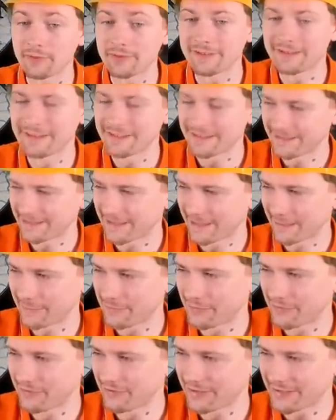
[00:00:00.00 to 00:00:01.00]
This is how
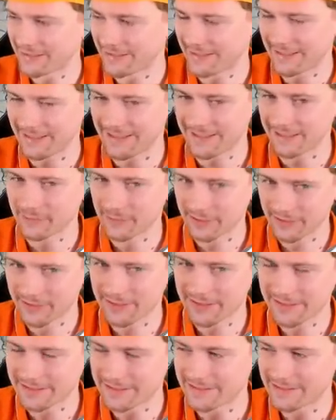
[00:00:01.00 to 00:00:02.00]
it looks like. We're
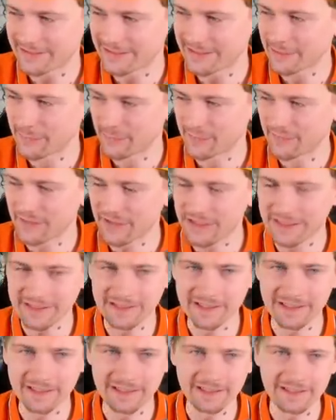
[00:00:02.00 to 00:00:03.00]
gonna keep
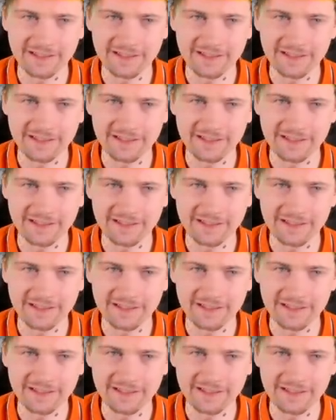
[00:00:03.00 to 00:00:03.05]
fixing